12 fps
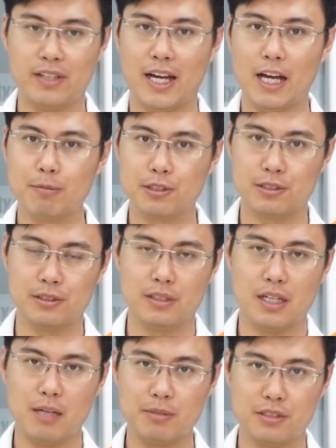the
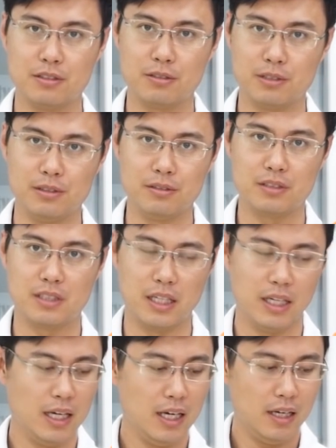option to use
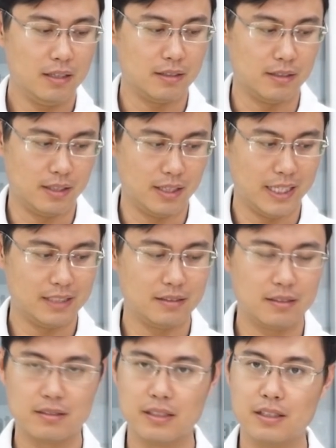the
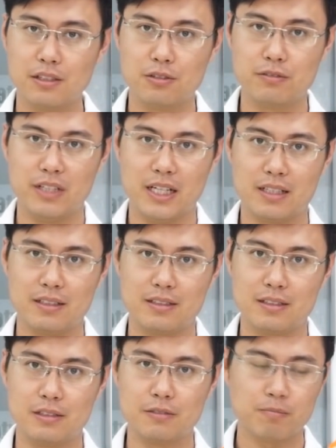NACE 32 flight
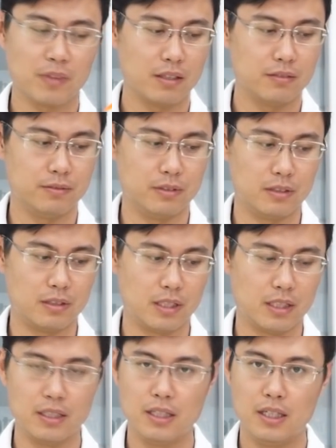control
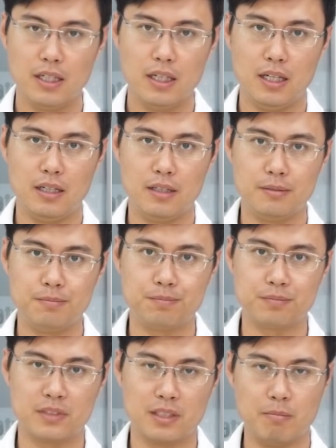for
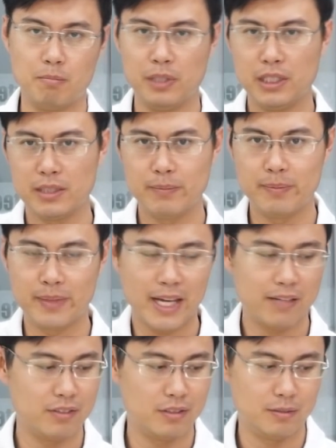the medium
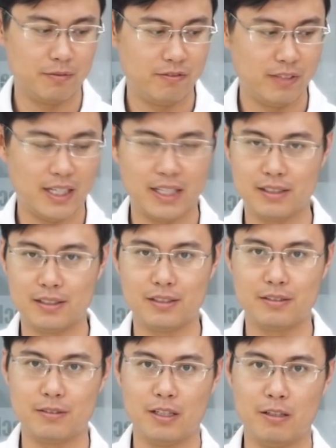level
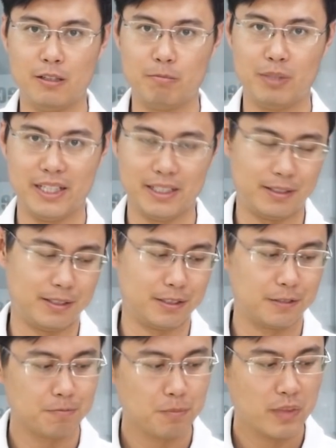
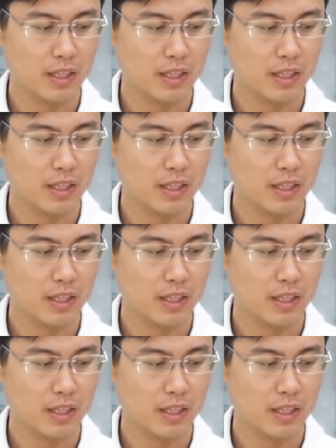players.